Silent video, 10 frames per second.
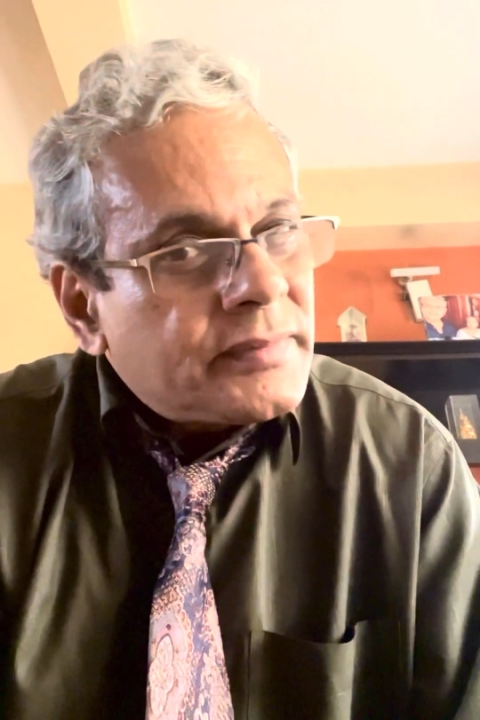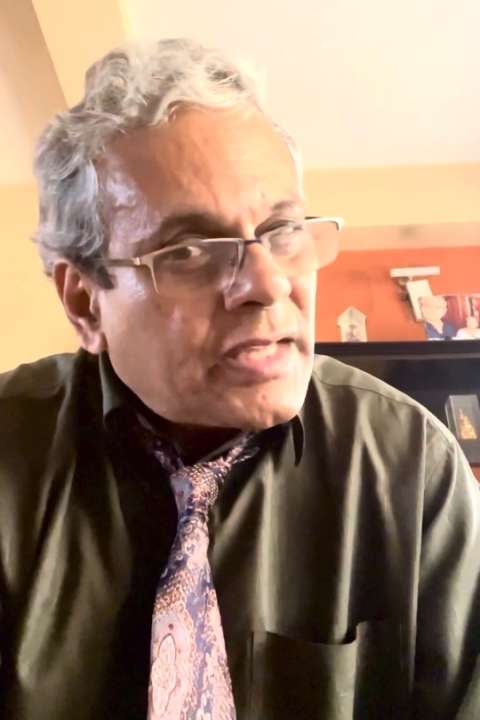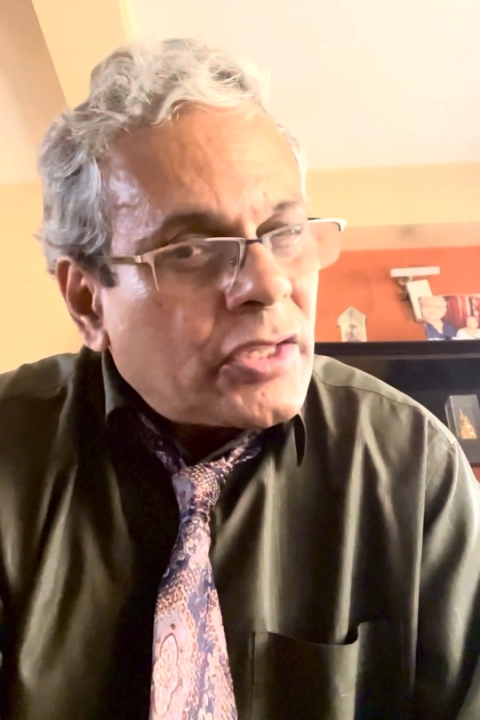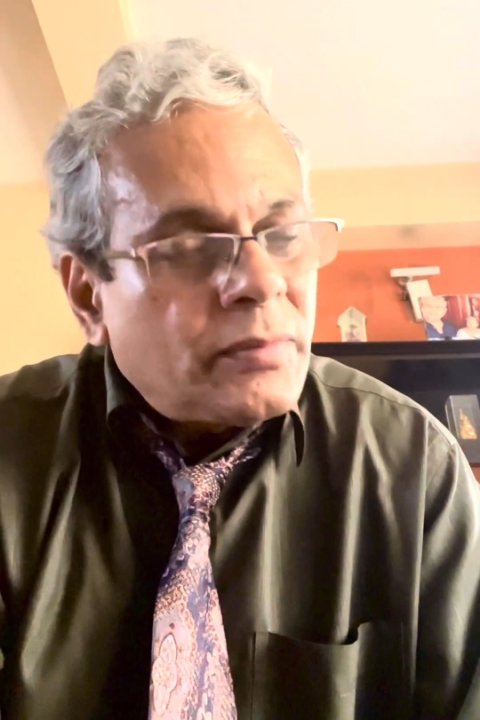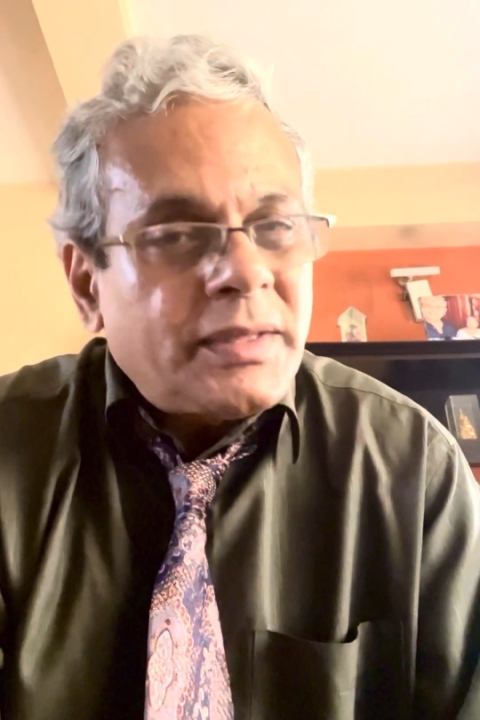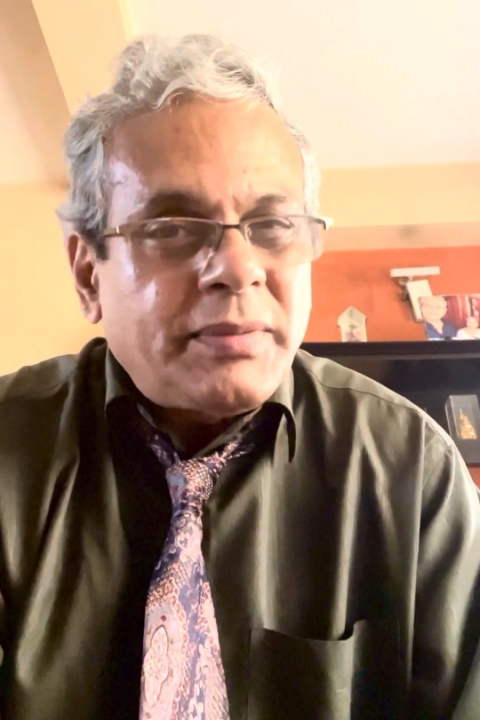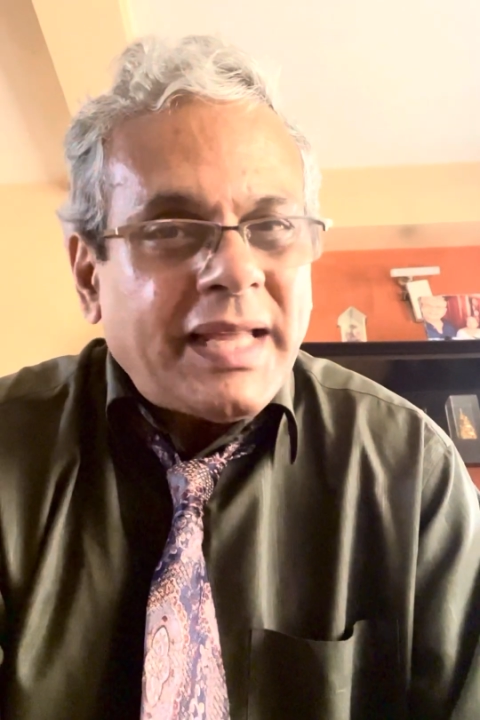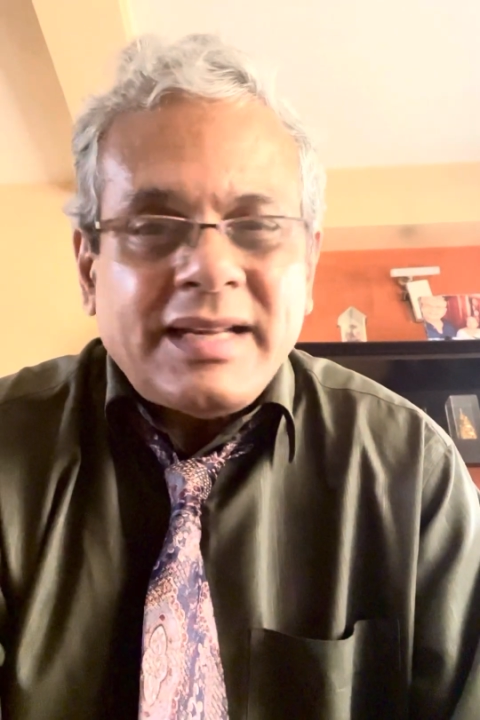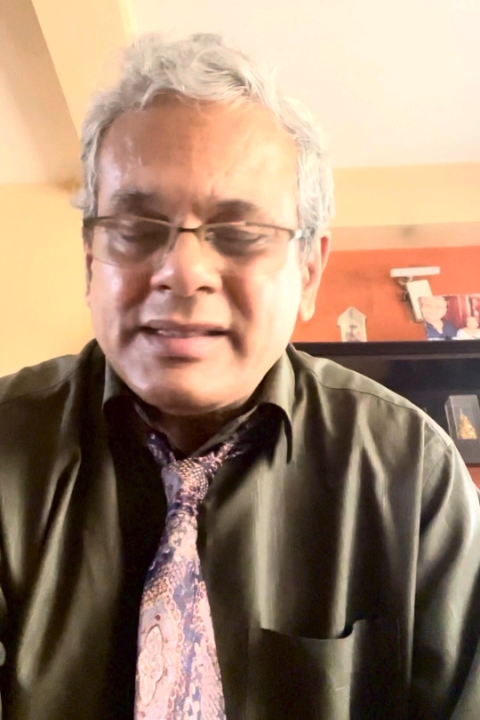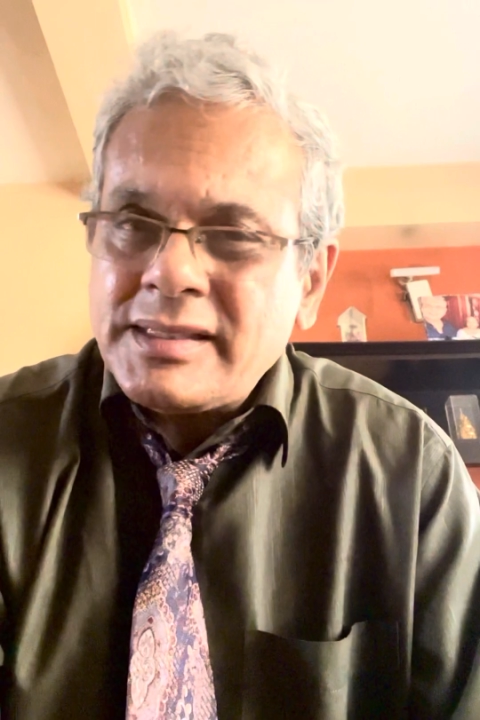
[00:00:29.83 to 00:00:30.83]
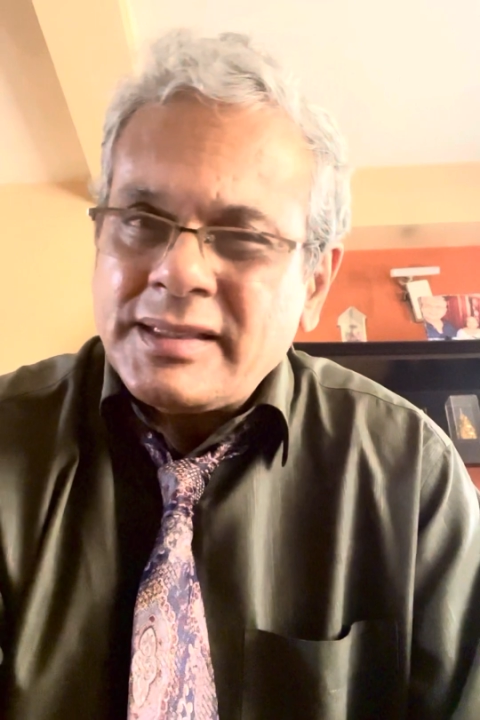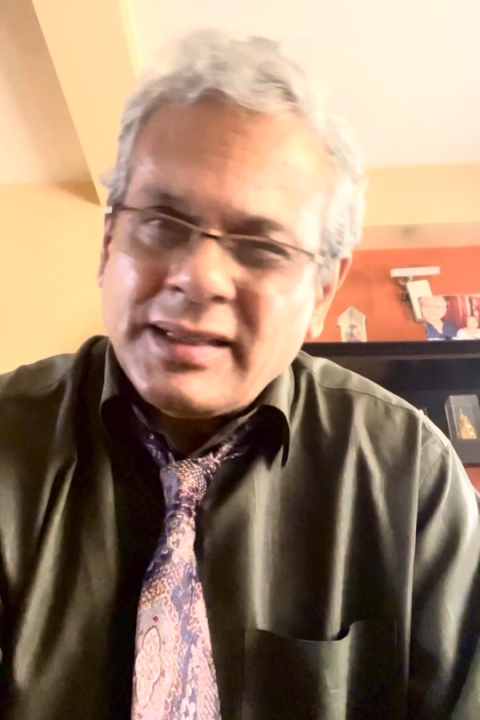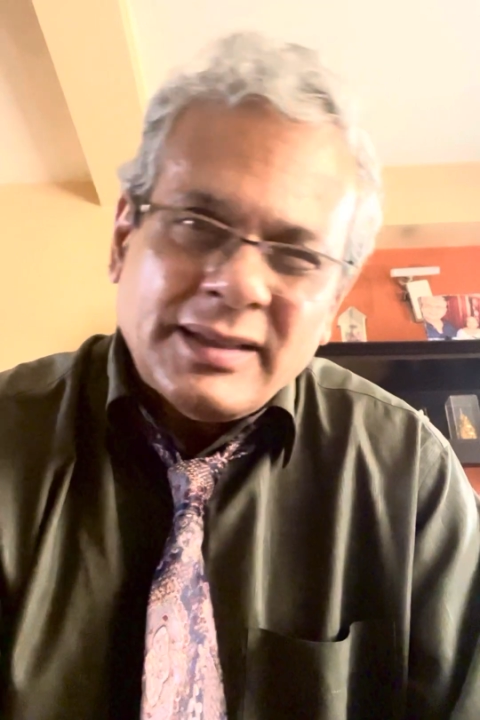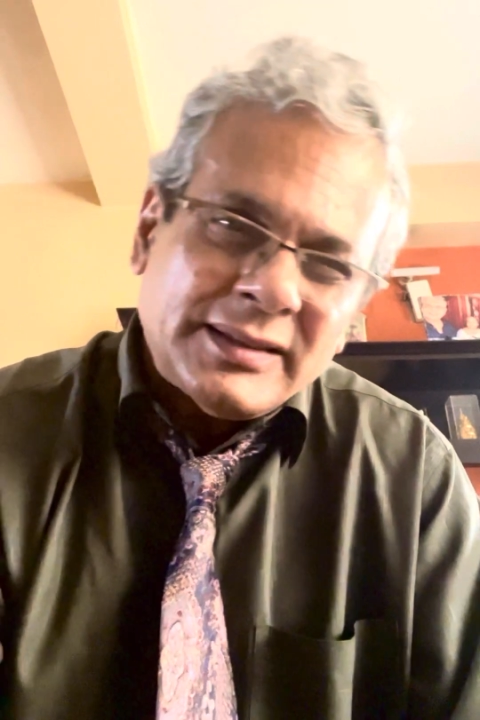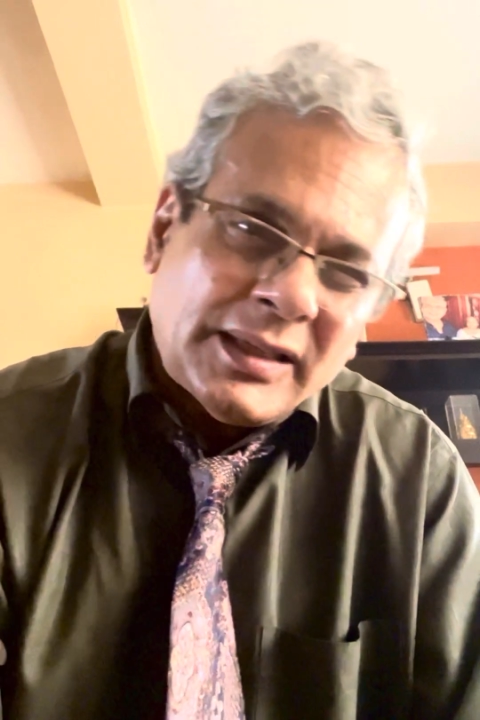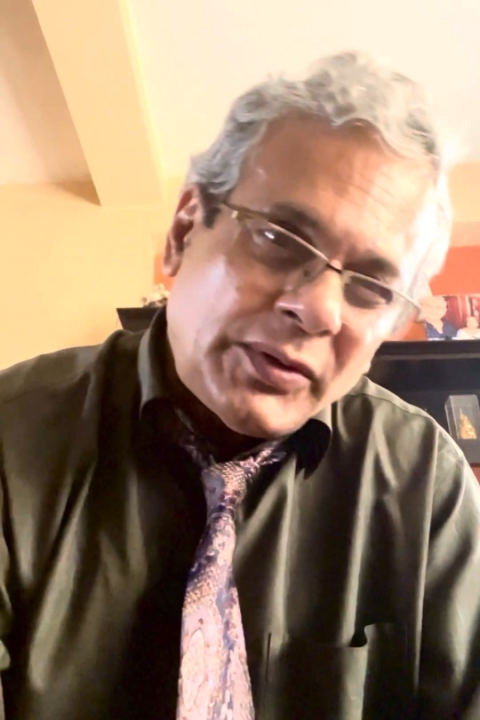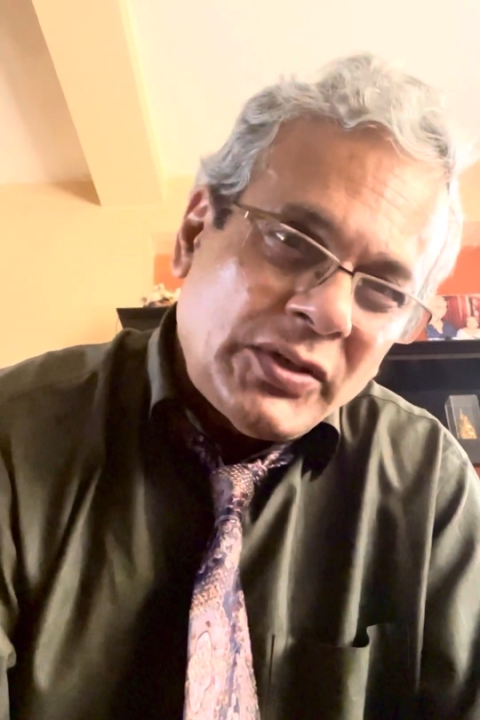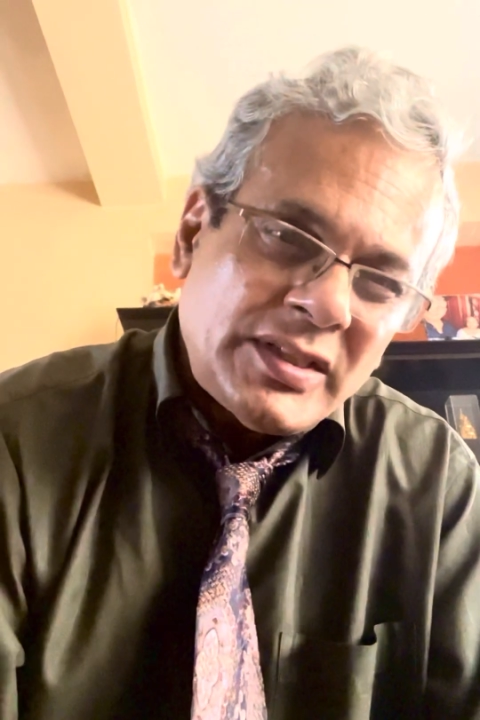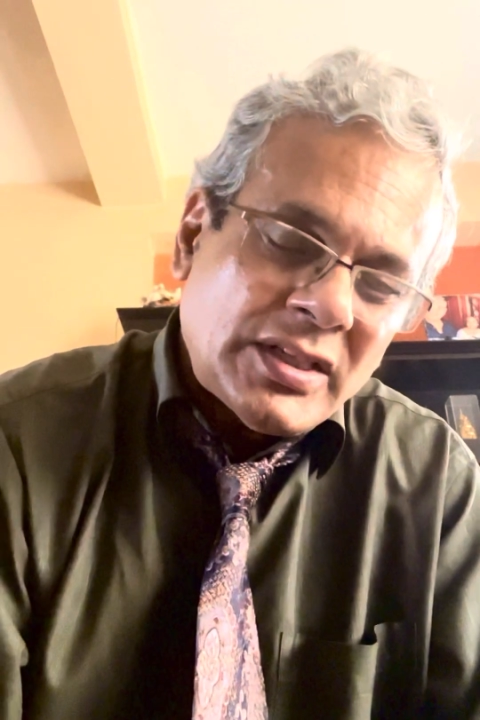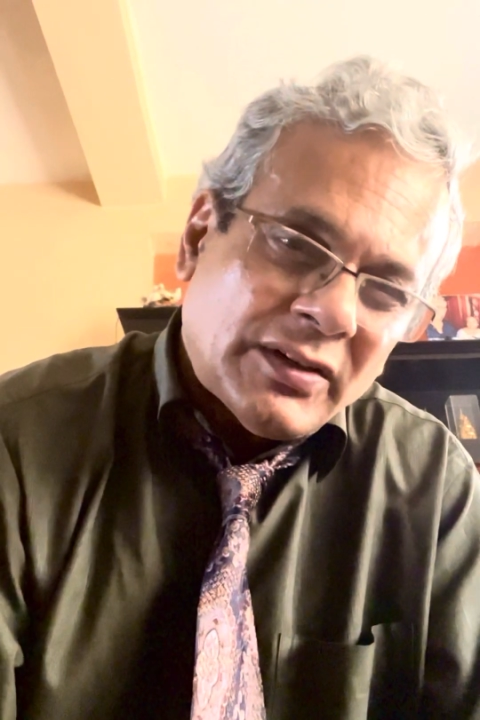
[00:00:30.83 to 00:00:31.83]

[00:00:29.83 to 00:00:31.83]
the human beings, the immunity